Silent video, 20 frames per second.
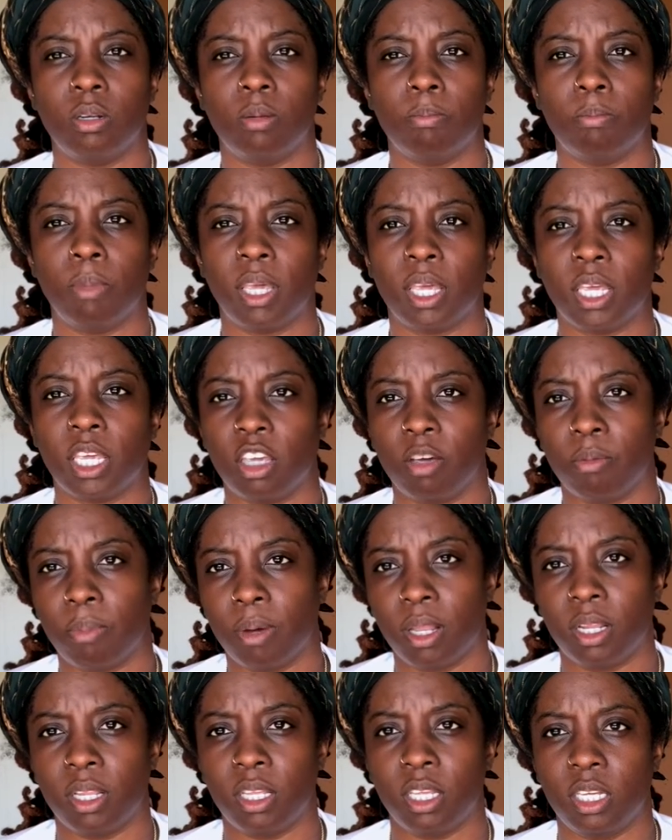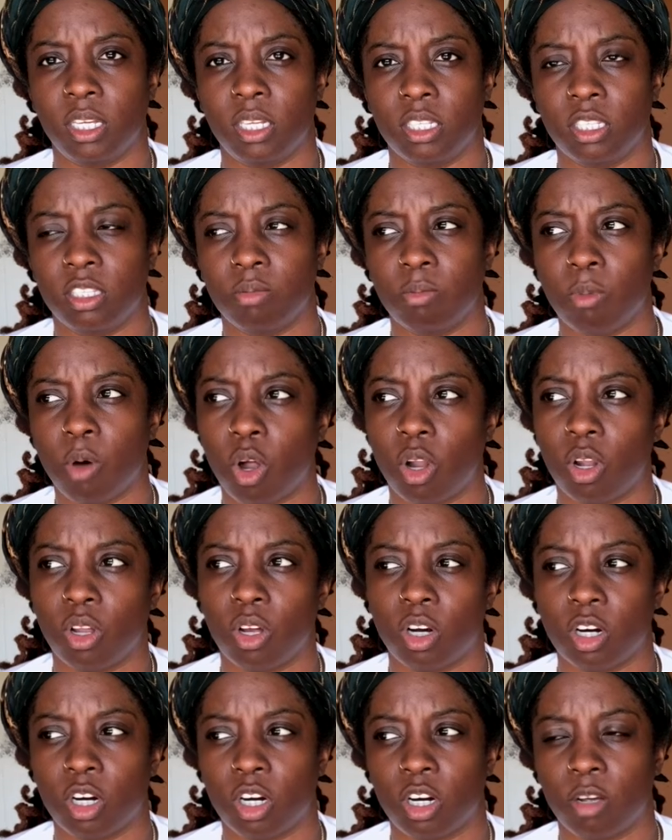making your belly
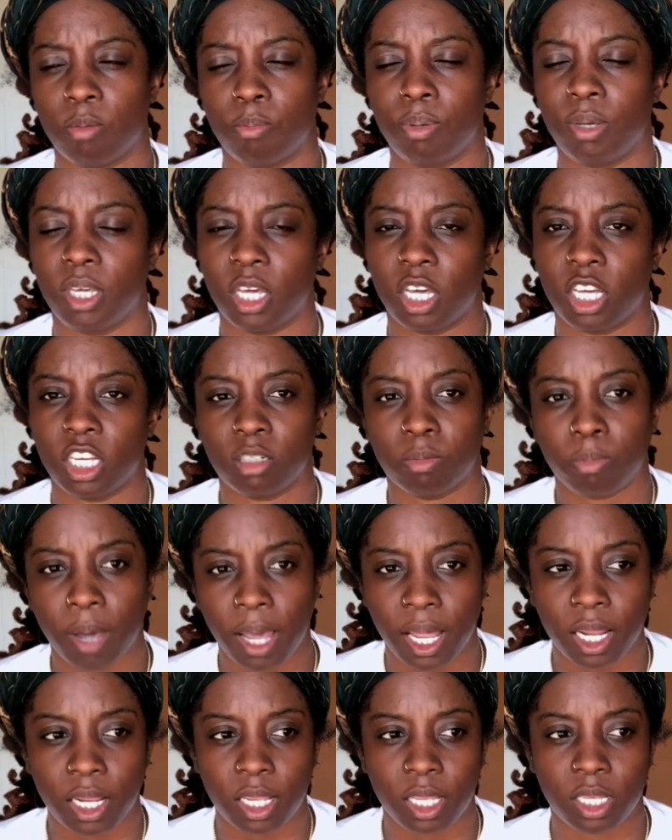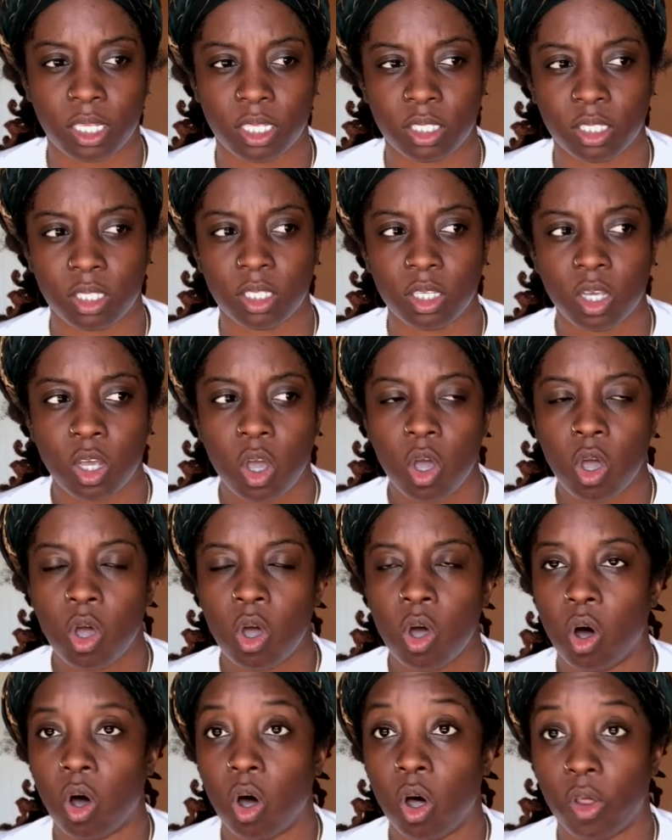smaller and pH balance,
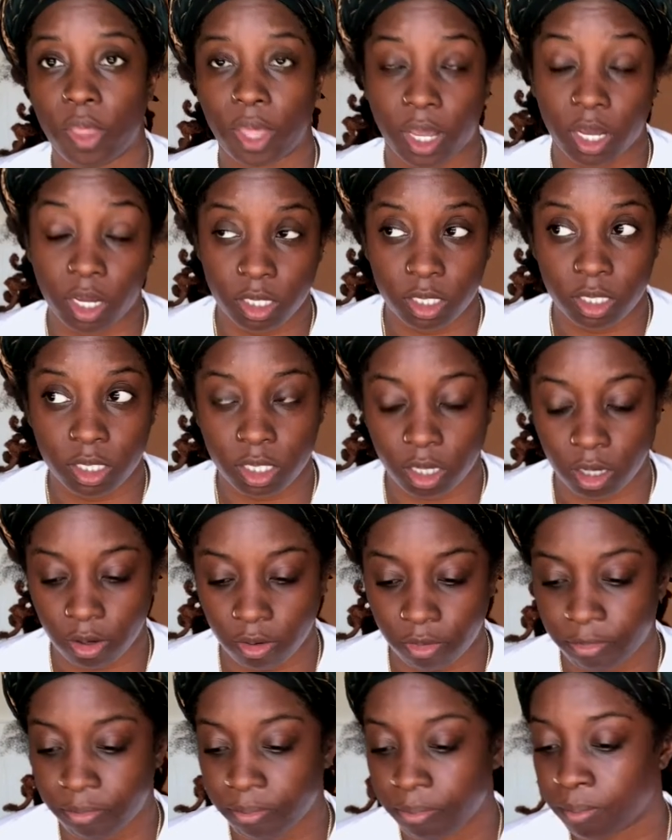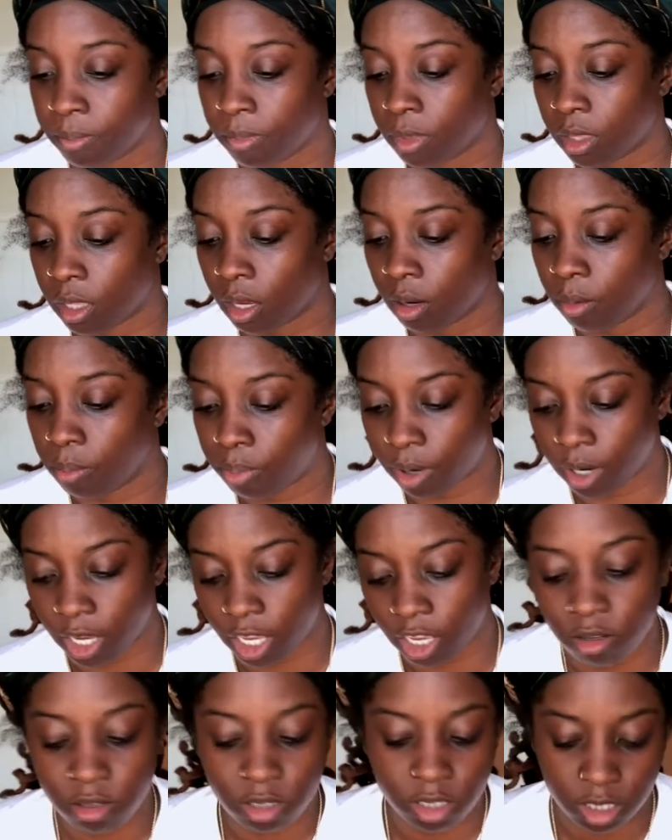all that good stuff. But
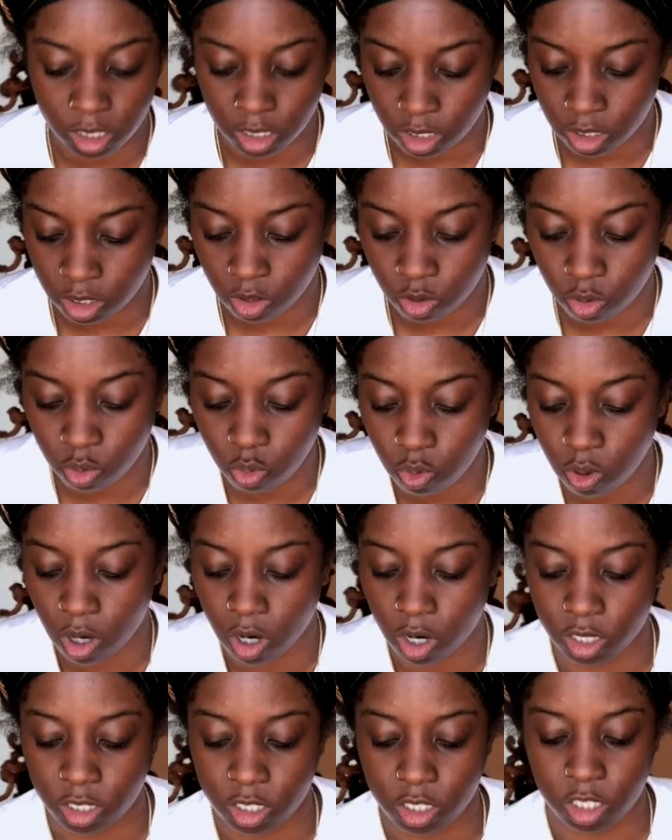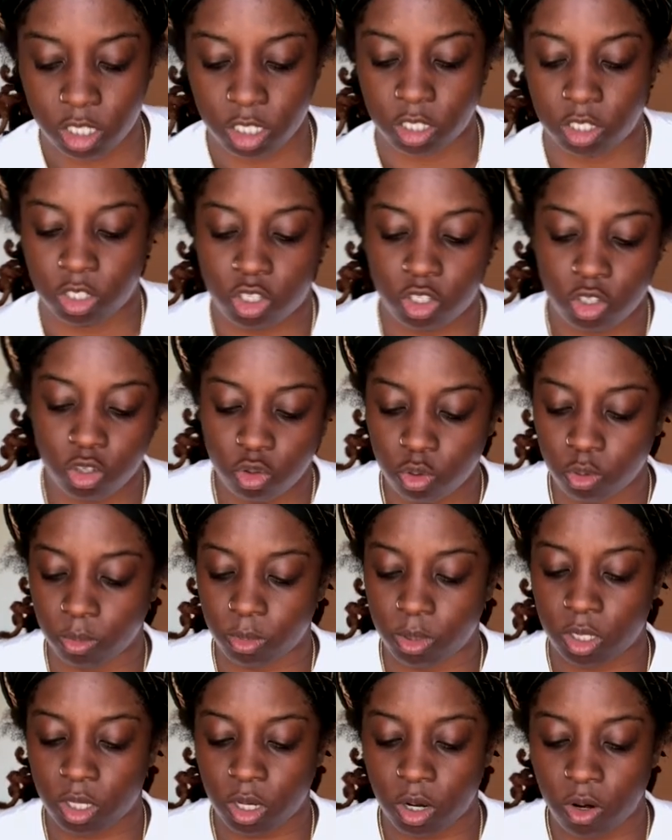it was just too hard to consume.
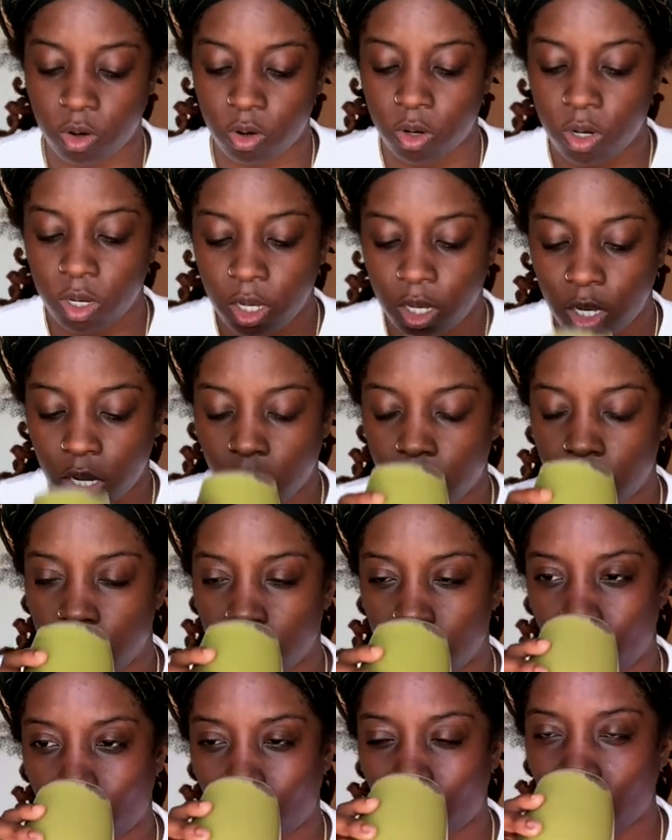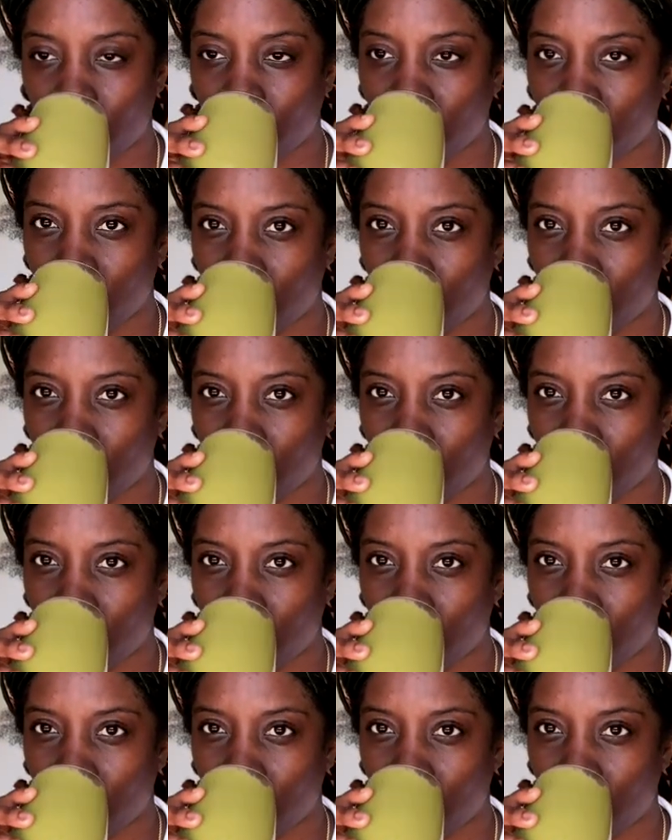So, um,